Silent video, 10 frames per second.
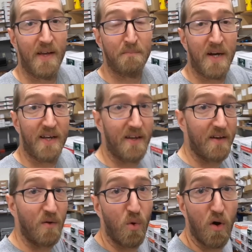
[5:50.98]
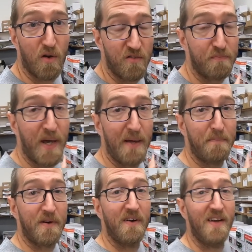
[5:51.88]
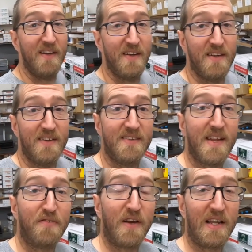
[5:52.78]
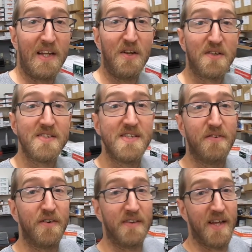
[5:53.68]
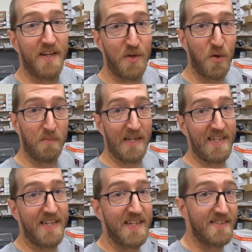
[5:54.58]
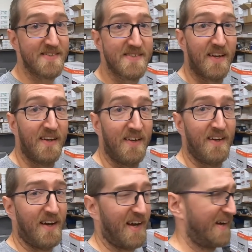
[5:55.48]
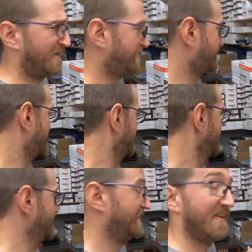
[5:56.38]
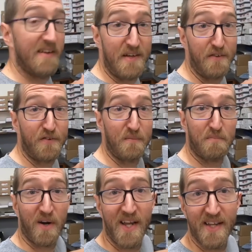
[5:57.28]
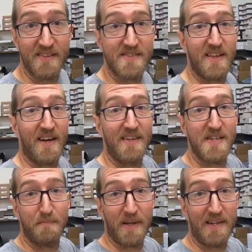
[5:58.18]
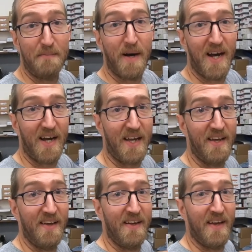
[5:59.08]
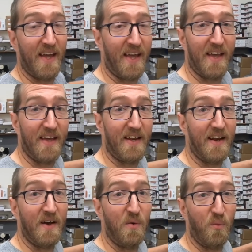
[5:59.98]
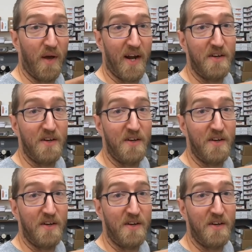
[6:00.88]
And my wall of paper definitely looks different than it normally does. I have different brands than I typically buy, and when